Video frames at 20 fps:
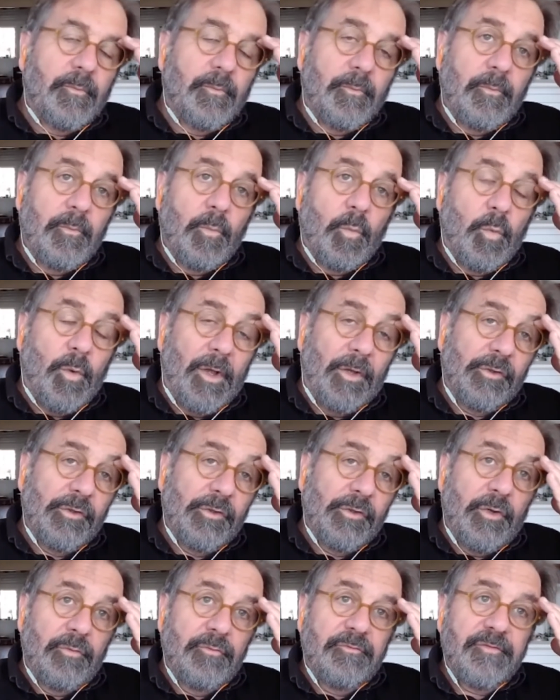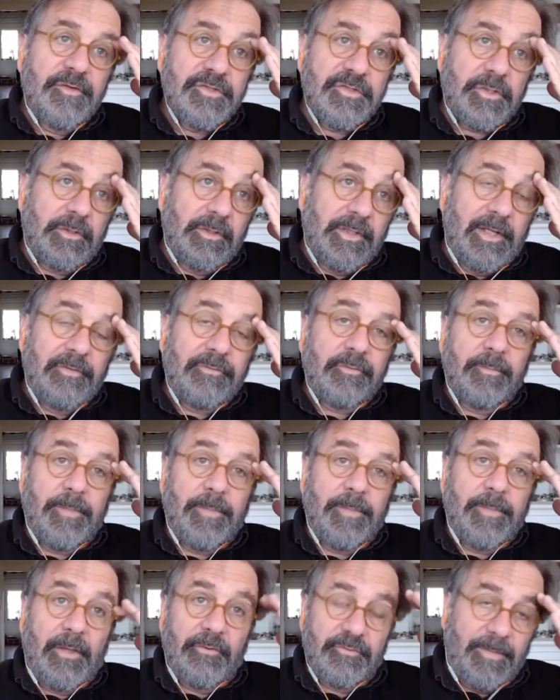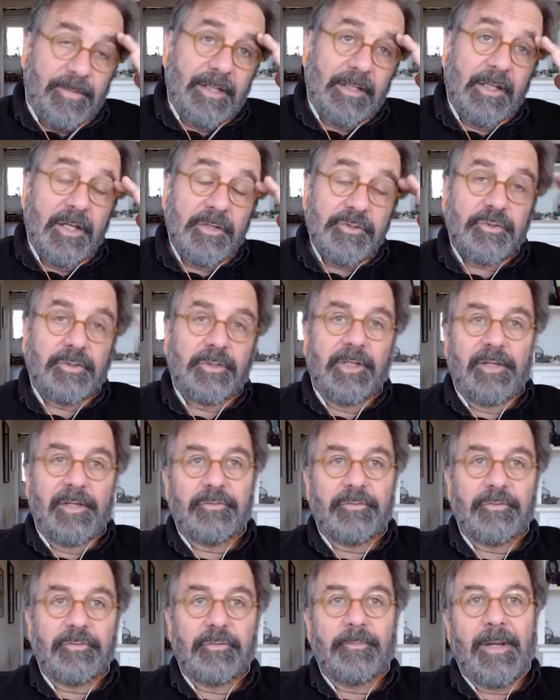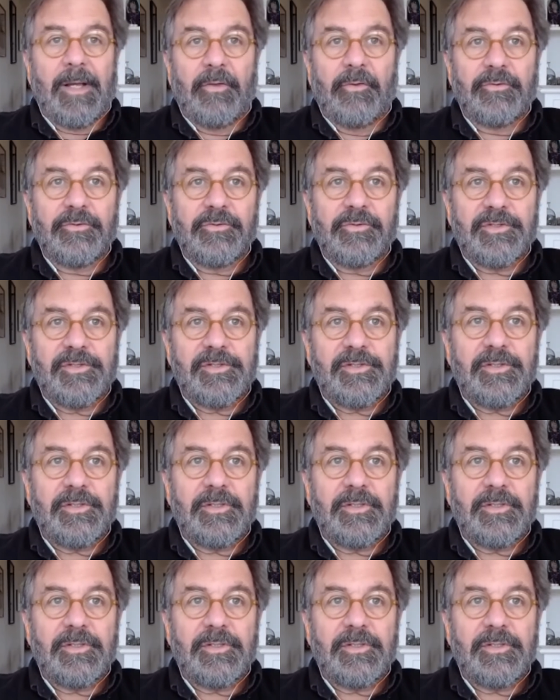well-known physical anthropologist, biological anthropologist,